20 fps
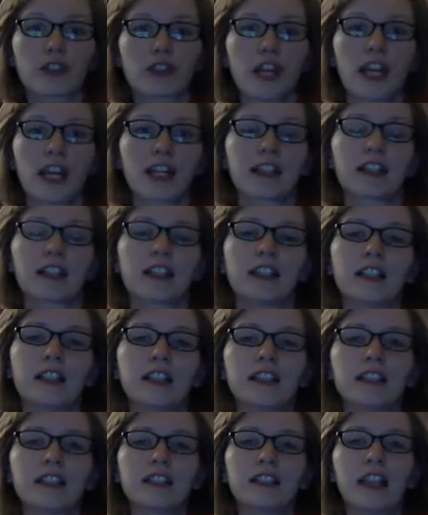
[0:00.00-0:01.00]
Trek.
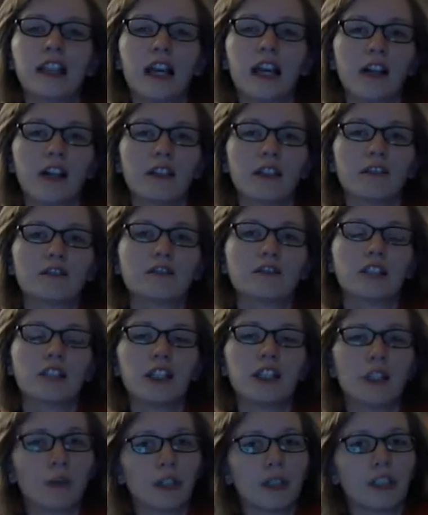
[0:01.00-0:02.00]
Now,
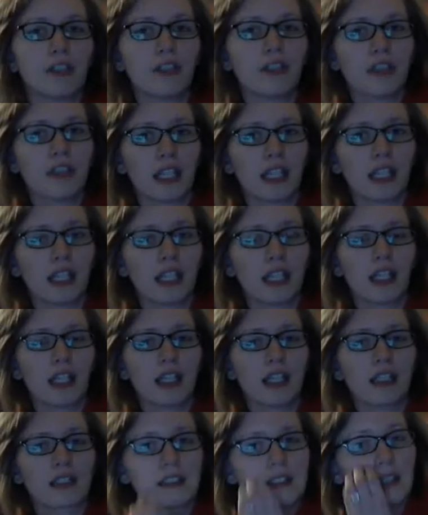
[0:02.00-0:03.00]
I know what you're
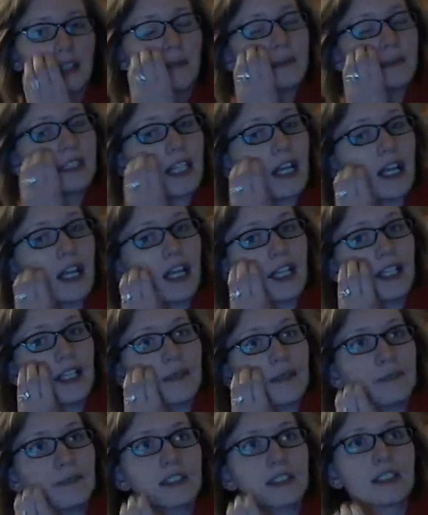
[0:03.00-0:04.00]
thinking.
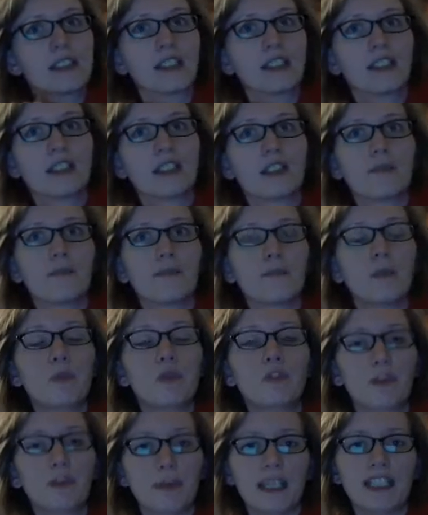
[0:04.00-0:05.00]
Sometimes
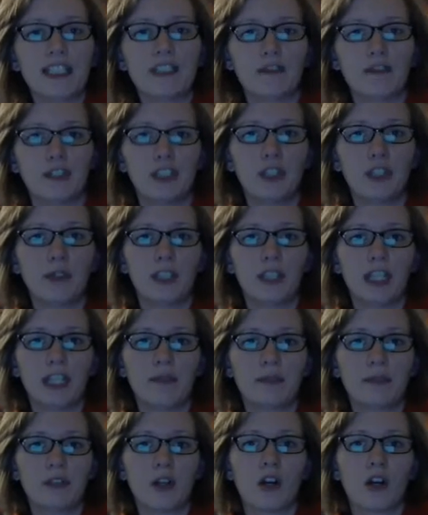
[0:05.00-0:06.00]
movie-based video
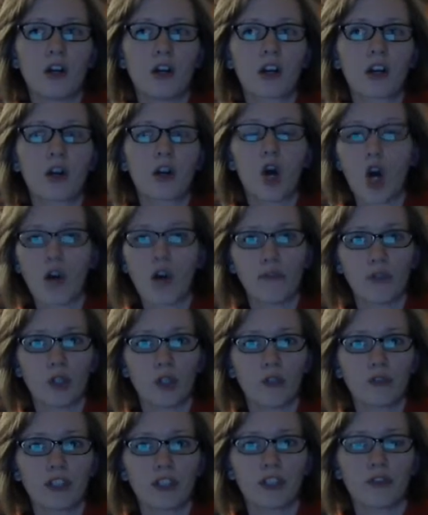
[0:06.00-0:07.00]
games are
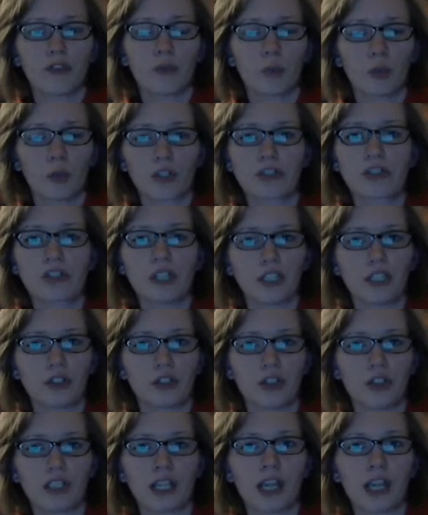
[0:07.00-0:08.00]
awful. They're the worst
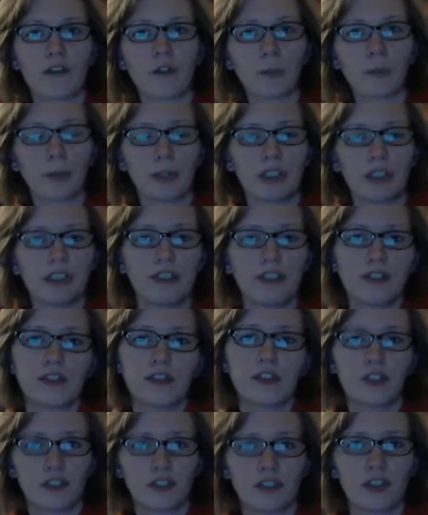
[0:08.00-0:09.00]
things you could ever put
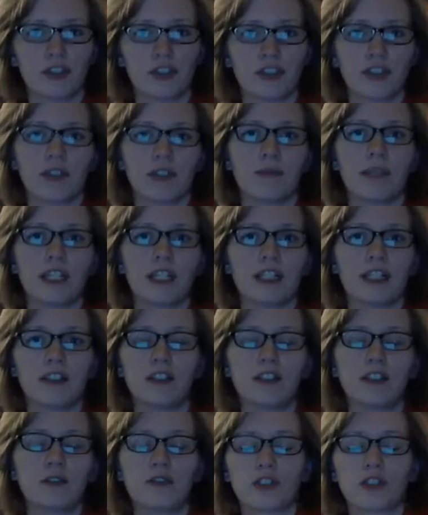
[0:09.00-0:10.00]
into your system,
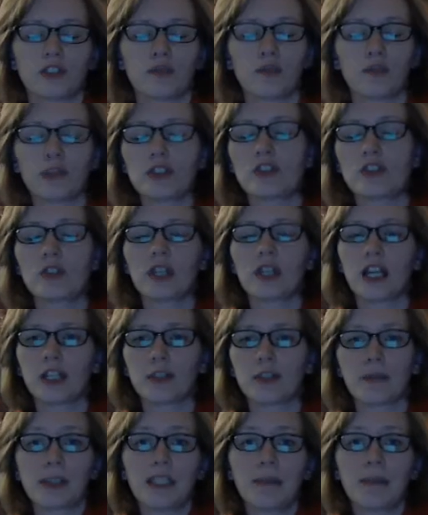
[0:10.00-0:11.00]
and you just wish you got
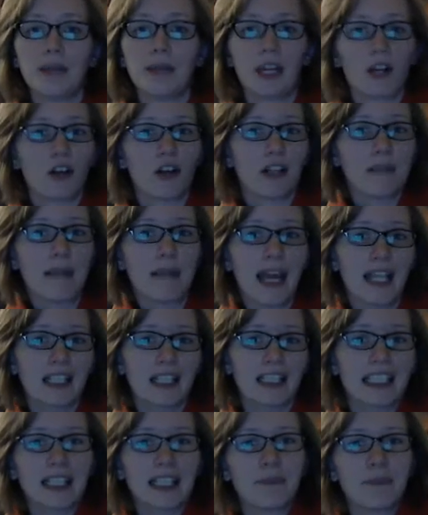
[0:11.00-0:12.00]
your money back
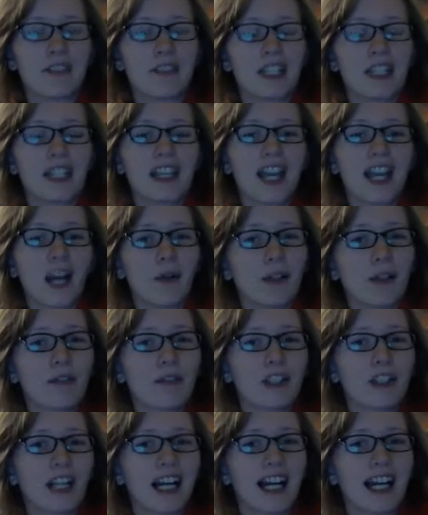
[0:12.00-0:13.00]
automatically.
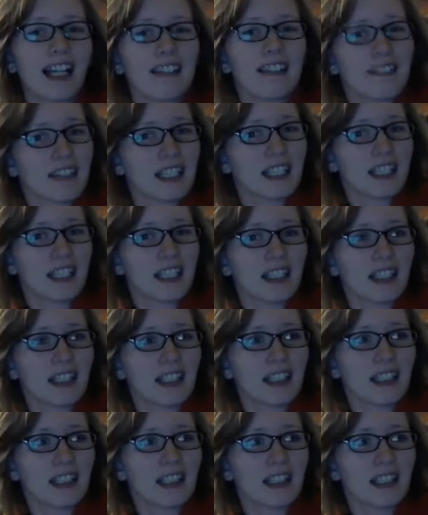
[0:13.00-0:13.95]
However, I think